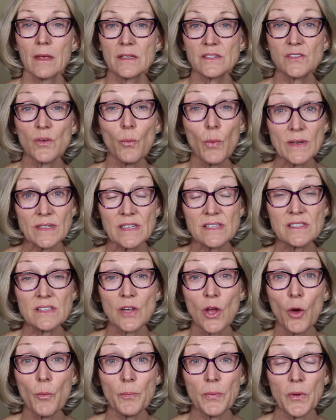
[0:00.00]
So what does an
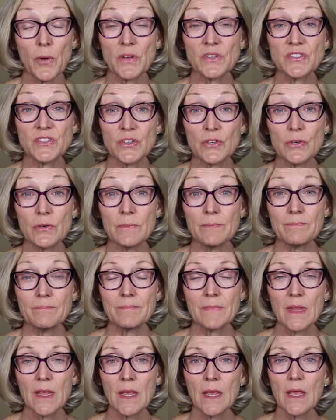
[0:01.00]
opioid do?
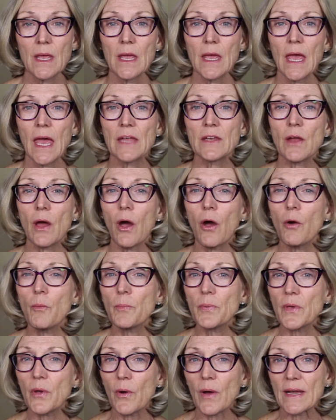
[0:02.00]
An
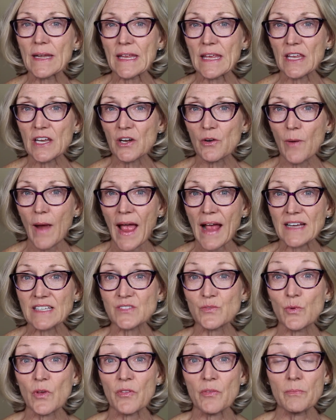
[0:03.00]
opioid
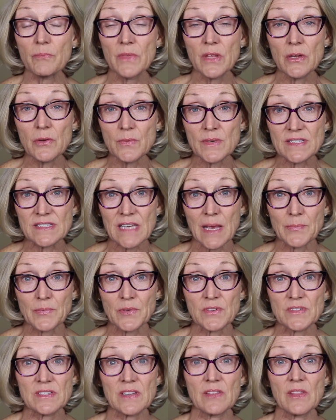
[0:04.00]
interacts with mu
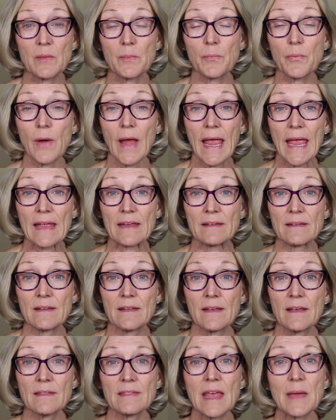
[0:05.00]
receptors in the brain
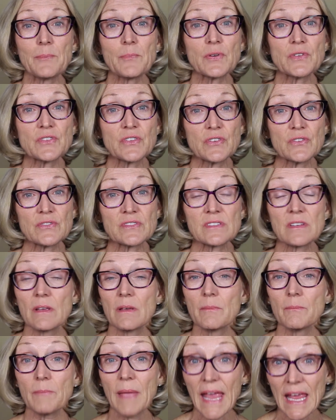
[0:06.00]
that produce
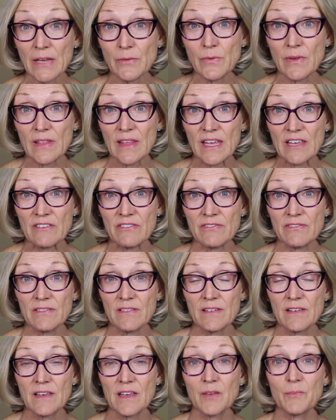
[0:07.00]
pain relief,
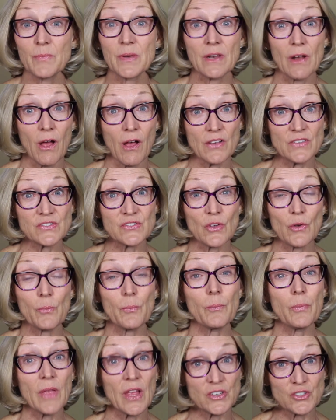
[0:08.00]
but
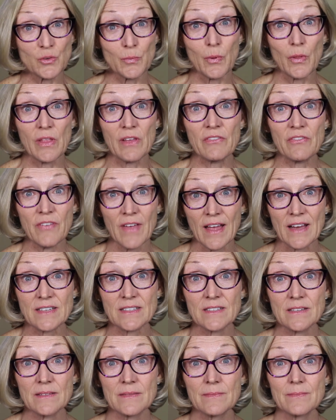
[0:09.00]
also pleasurable
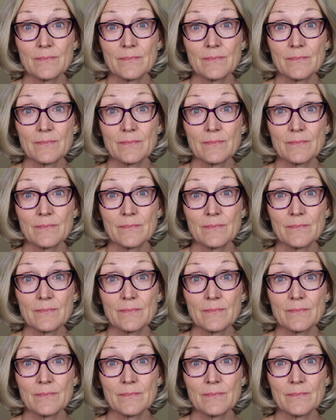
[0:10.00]
effect.